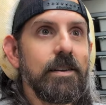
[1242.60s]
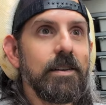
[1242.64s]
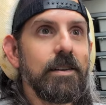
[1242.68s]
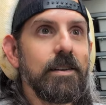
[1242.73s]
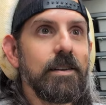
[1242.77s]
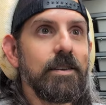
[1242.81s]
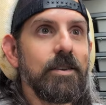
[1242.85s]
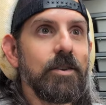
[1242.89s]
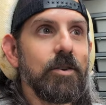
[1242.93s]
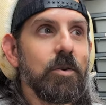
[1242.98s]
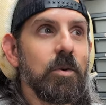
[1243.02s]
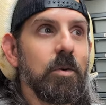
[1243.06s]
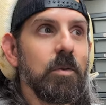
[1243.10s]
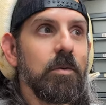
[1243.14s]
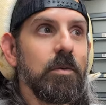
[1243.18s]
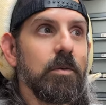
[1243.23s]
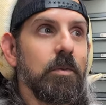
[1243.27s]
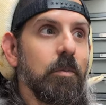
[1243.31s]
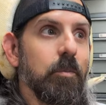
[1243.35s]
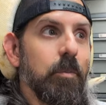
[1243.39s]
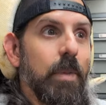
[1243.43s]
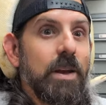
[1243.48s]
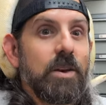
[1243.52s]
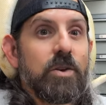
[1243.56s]

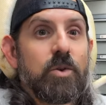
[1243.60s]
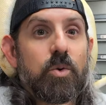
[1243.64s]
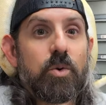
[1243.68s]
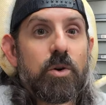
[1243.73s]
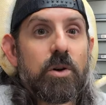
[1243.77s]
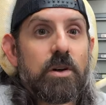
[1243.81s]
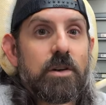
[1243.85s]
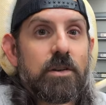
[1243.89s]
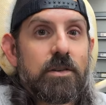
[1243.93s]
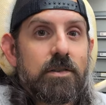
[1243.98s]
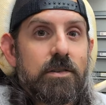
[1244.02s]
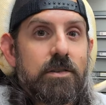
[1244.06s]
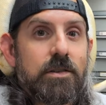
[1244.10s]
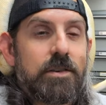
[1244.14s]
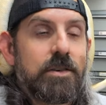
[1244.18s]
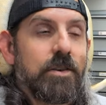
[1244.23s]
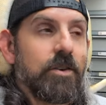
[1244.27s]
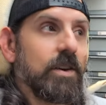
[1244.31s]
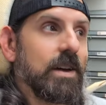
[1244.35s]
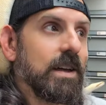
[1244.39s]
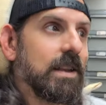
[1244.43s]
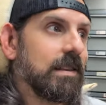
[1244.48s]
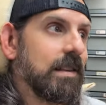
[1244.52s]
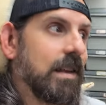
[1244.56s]
mentoring.
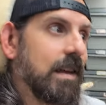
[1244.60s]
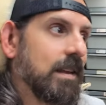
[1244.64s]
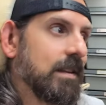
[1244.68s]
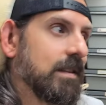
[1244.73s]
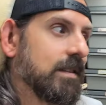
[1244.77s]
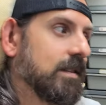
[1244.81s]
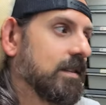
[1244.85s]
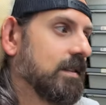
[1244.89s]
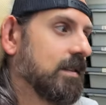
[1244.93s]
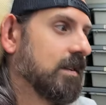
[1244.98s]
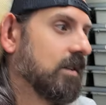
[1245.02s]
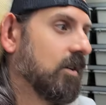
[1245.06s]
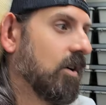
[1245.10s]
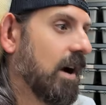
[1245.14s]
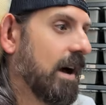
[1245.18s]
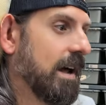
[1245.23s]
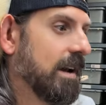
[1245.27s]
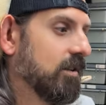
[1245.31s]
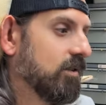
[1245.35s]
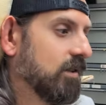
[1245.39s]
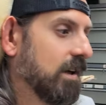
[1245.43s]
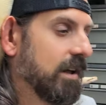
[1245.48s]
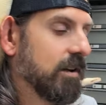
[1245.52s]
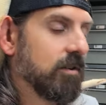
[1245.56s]
I
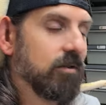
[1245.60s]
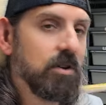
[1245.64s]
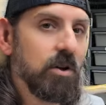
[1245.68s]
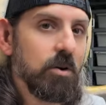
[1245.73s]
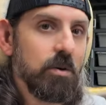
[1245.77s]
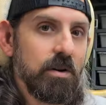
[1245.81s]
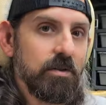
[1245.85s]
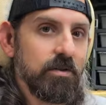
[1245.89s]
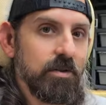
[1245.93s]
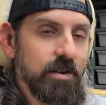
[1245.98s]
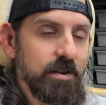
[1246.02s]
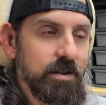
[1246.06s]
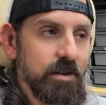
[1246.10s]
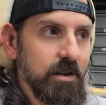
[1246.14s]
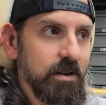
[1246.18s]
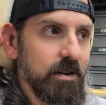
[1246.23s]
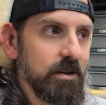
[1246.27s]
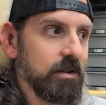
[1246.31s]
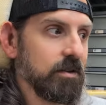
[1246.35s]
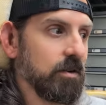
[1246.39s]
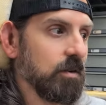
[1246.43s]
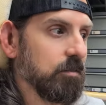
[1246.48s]
don't know everything.